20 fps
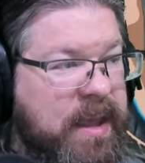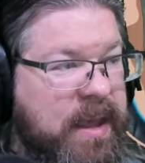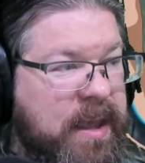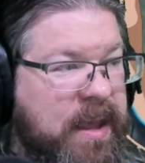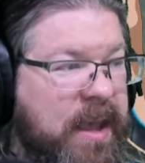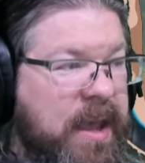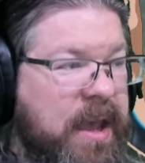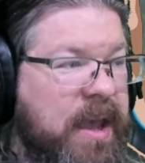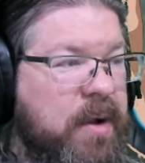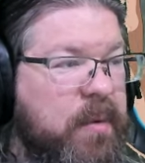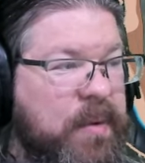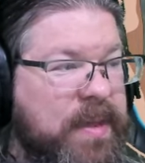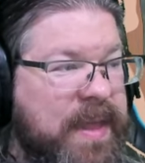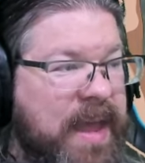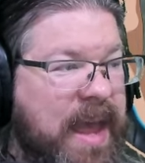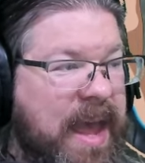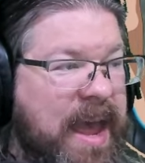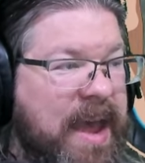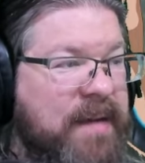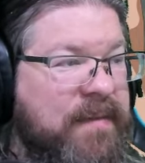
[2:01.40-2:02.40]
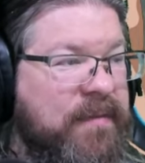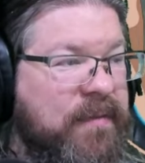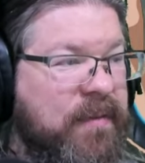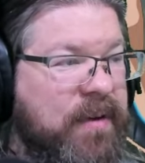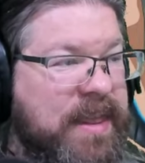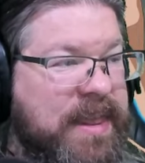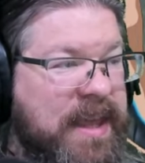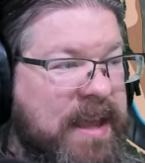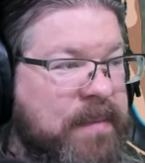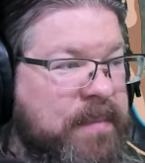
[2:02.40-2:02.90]
hit her with
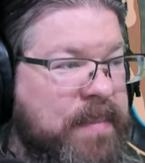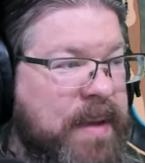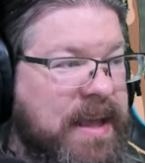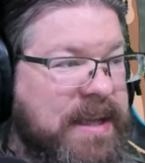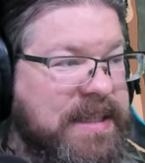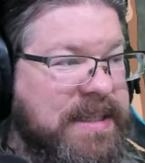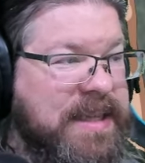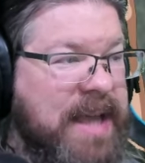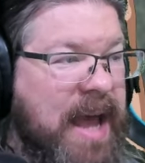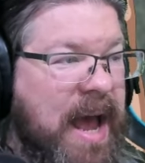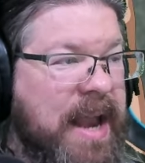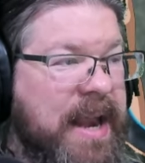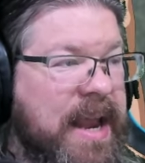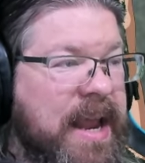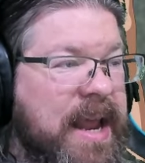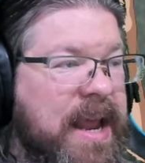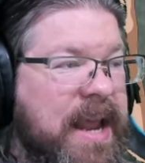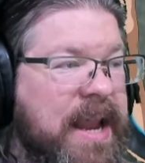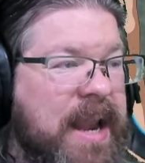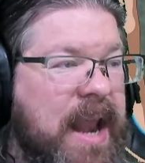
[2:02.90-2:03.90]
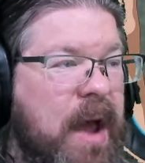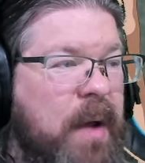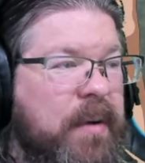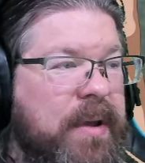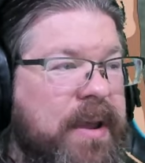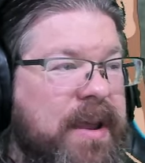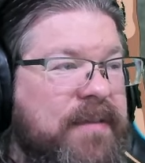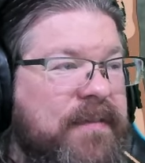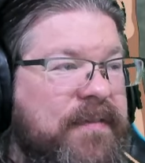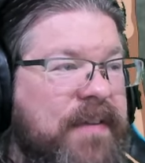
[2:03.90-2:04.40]
everything Bell's got. Now,
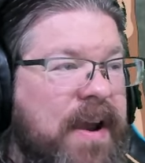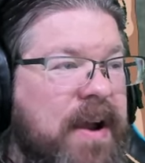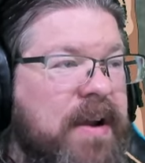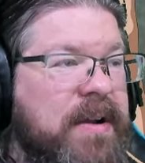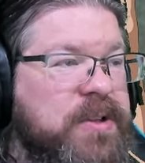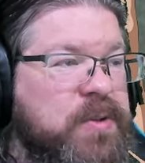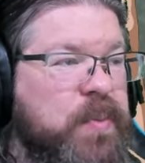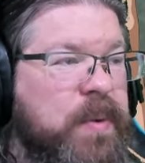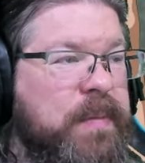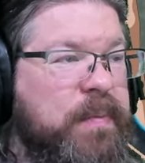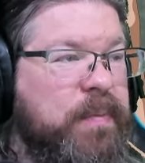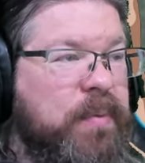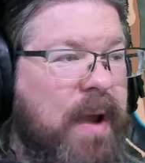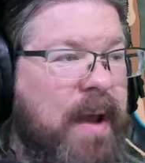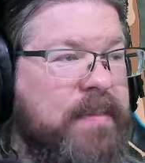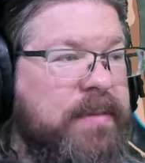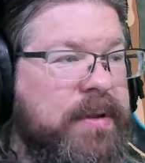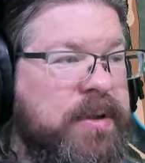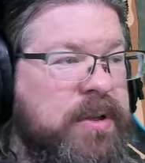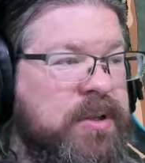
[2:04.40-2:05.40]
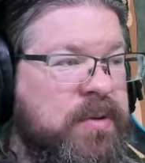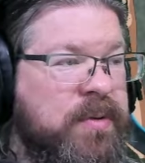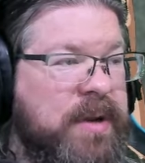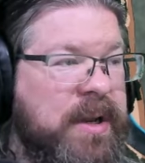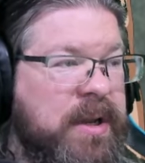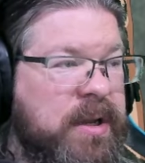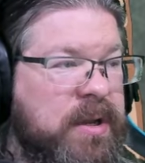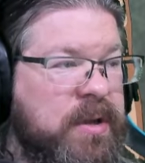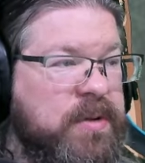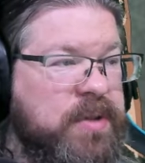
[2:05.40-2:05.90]
in fairness, we probably do need
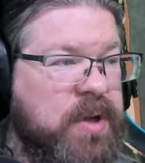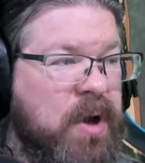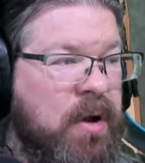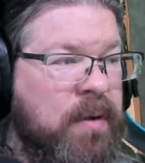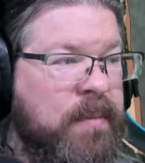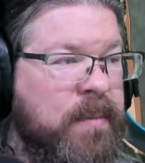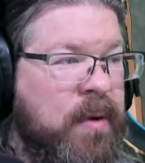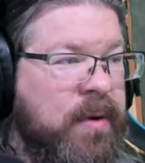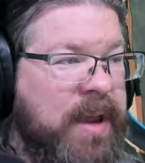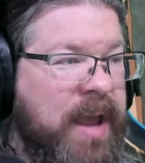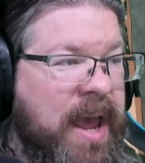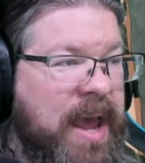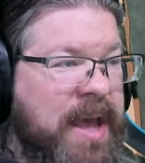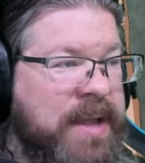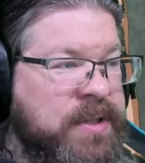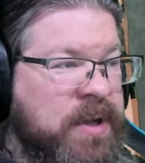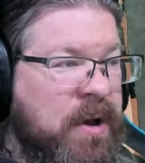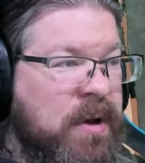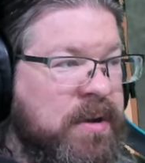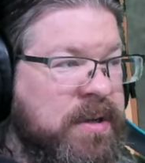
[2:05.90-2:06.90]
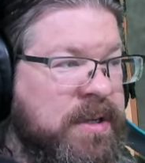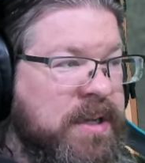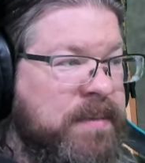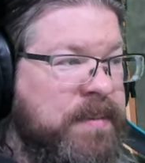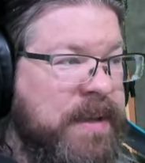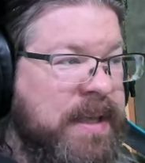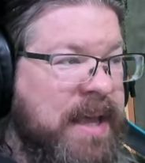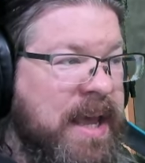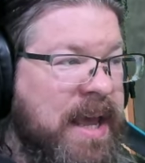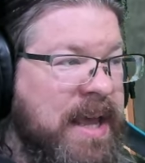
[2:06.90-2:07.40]
to use Harmonia as our
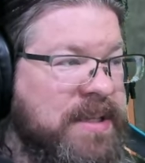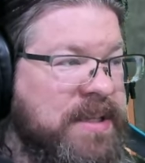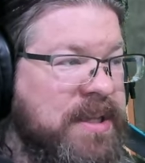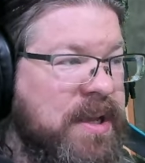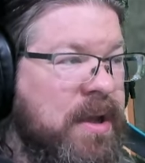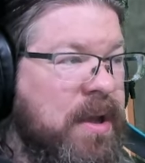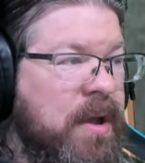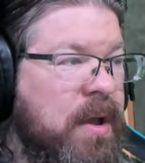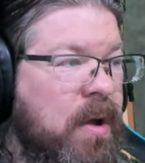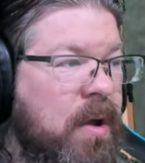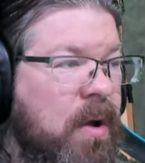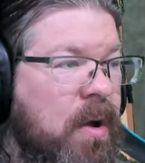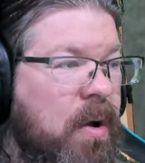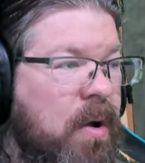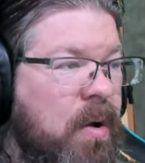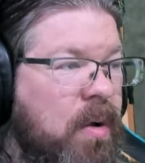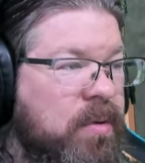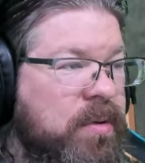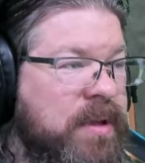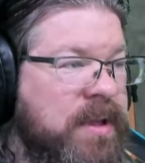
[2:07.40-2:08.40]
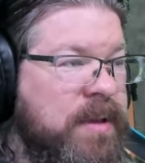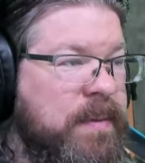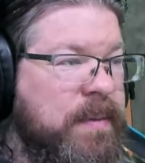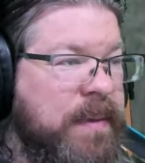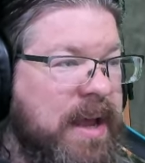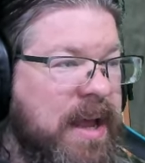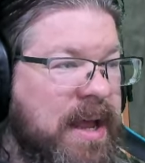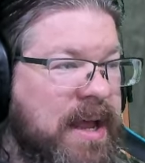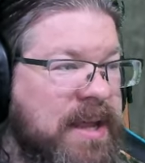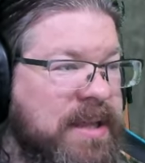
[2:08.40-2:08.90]
DPS. Only
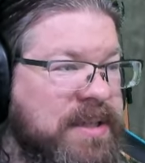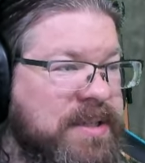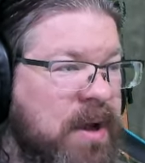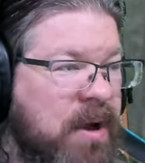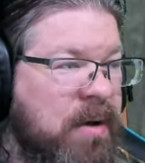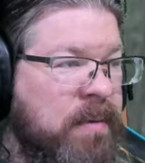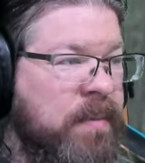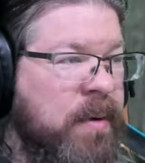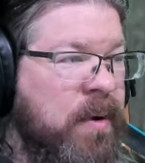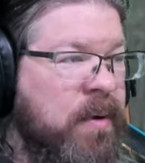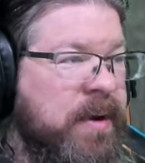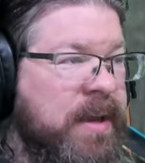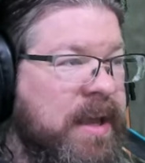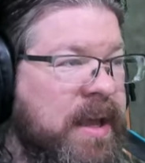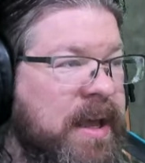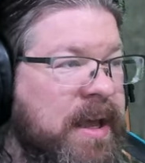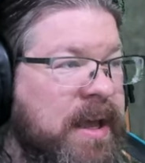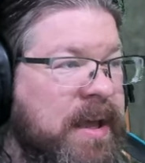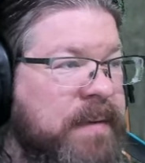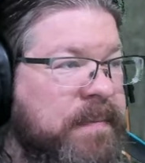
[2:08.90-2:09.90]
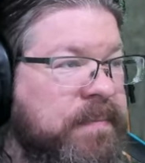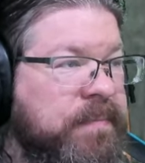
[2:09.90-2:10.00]
because Harmonia,